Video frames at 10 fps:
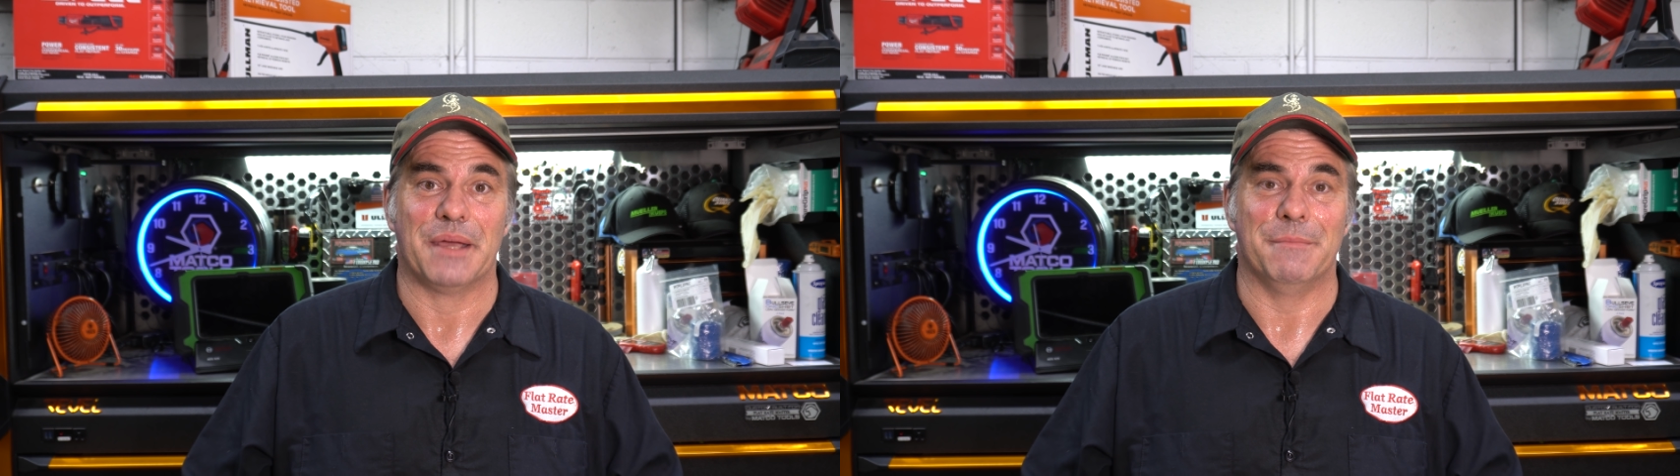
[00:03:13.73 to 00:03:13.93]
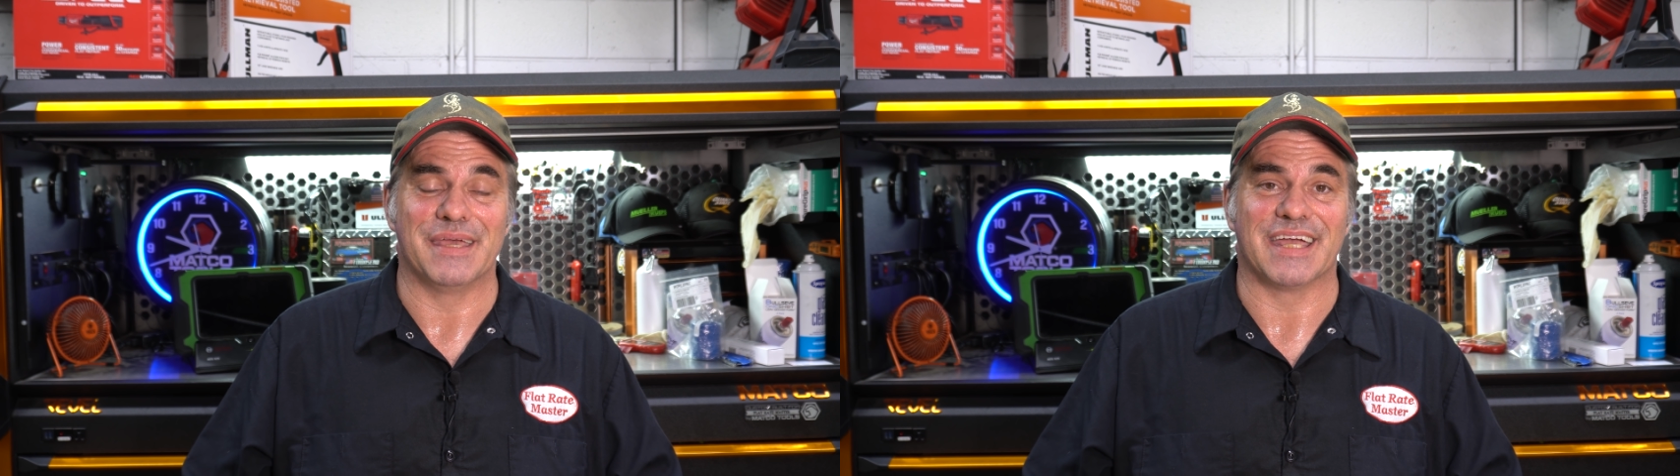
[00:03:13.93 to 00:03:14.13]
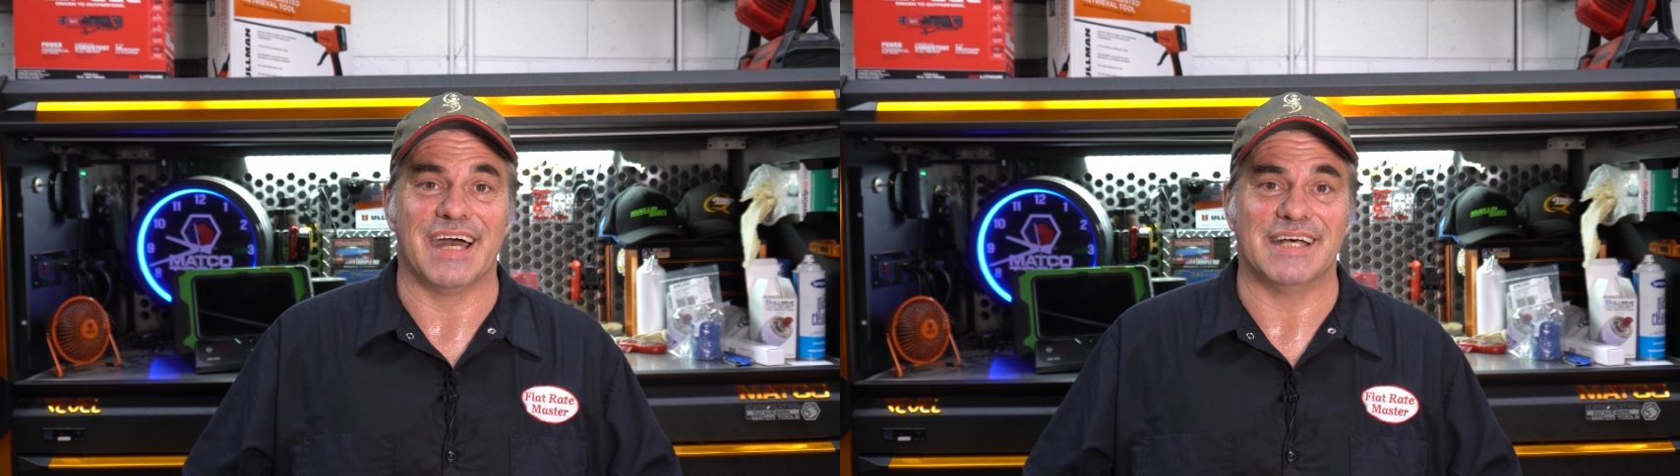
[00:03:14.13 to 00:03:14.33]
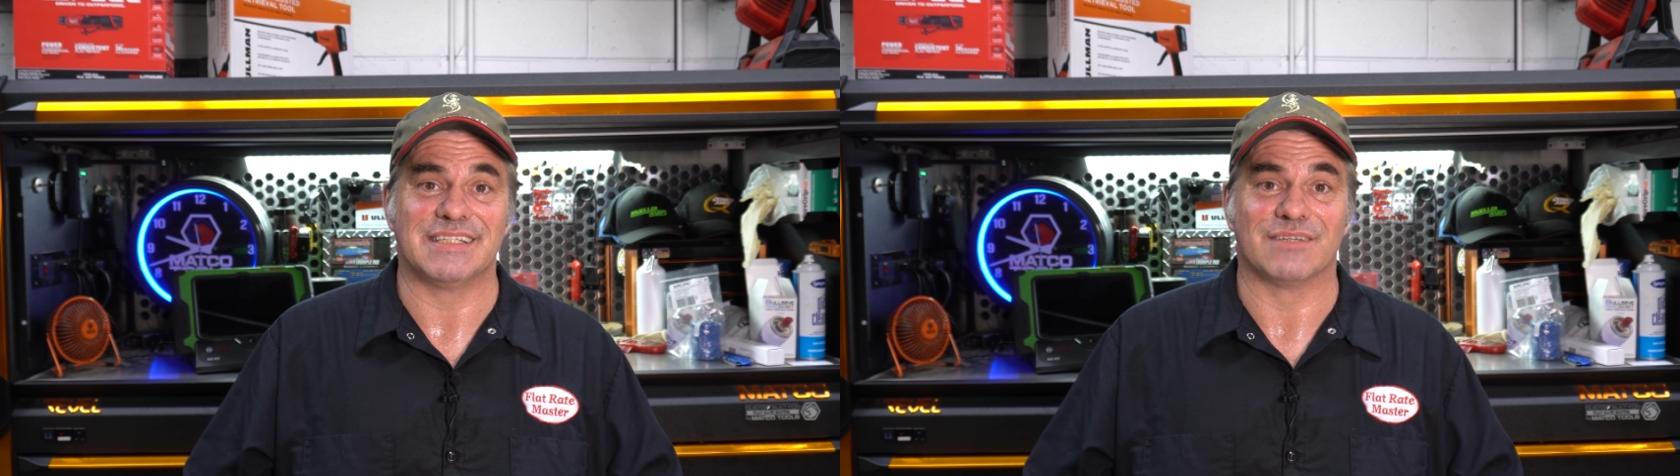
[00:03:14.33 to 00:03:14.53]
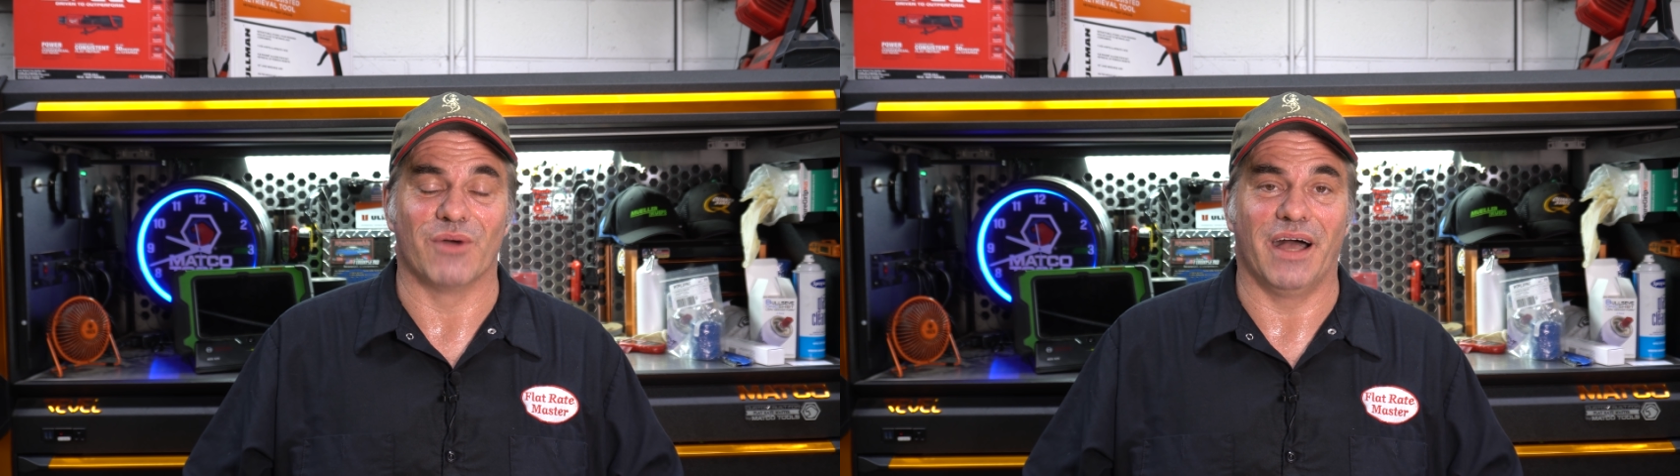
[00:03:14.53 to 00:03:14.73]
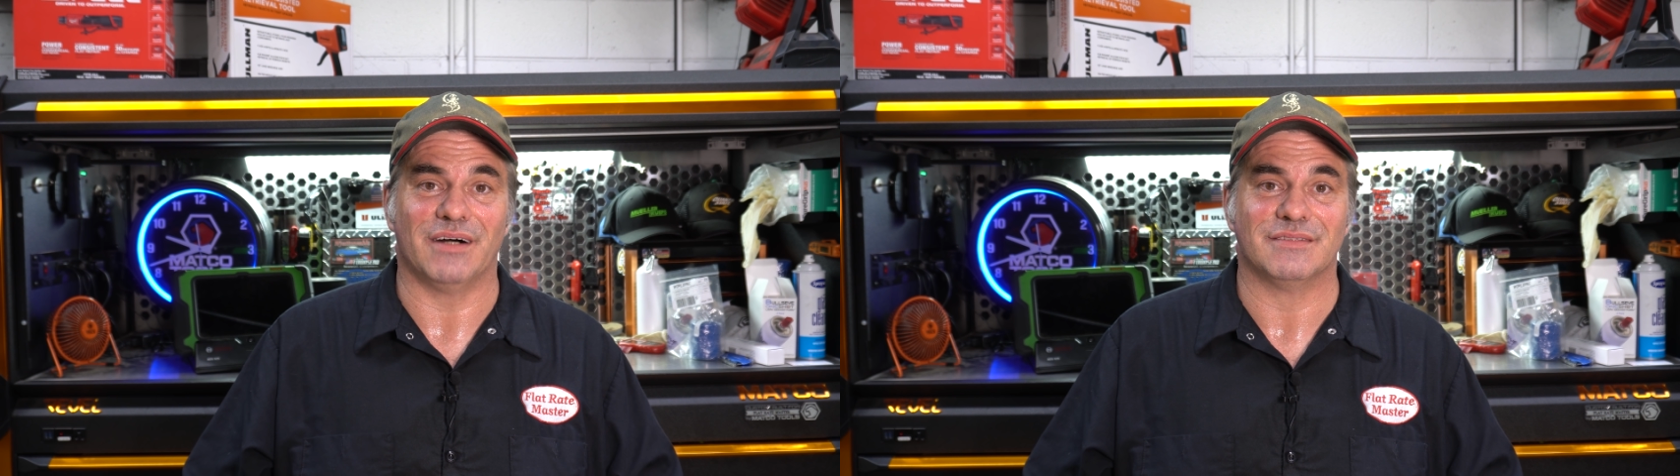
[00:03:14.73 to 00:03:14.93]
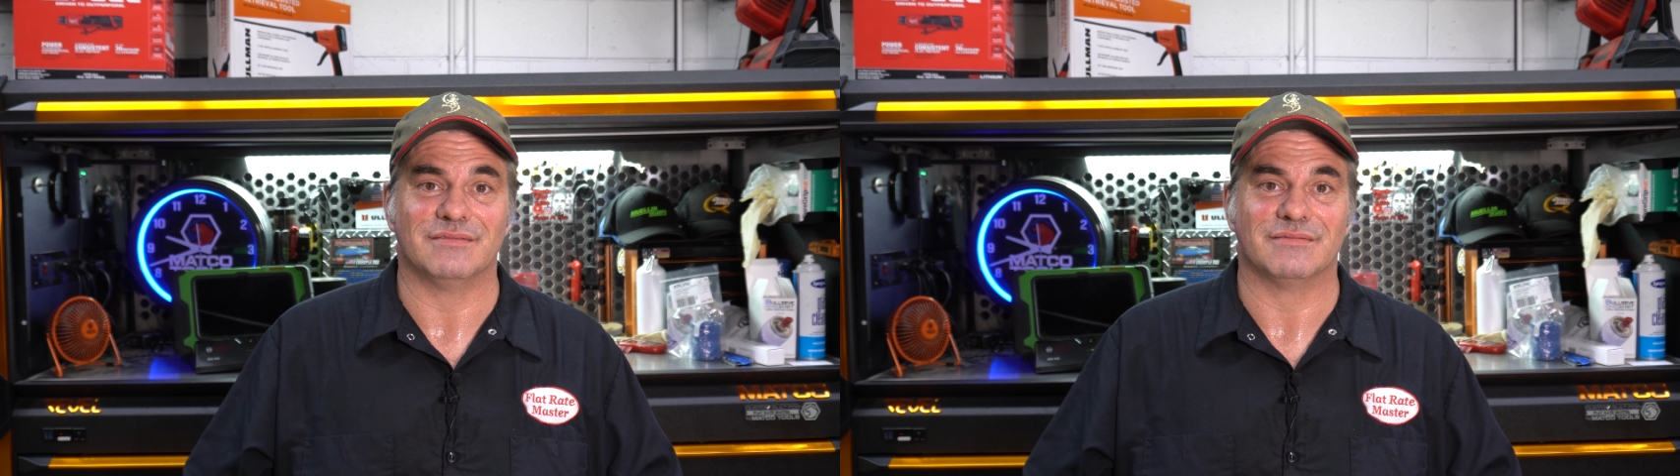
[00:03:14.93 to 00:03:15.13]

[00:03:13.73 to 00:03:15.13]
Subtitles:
because, well,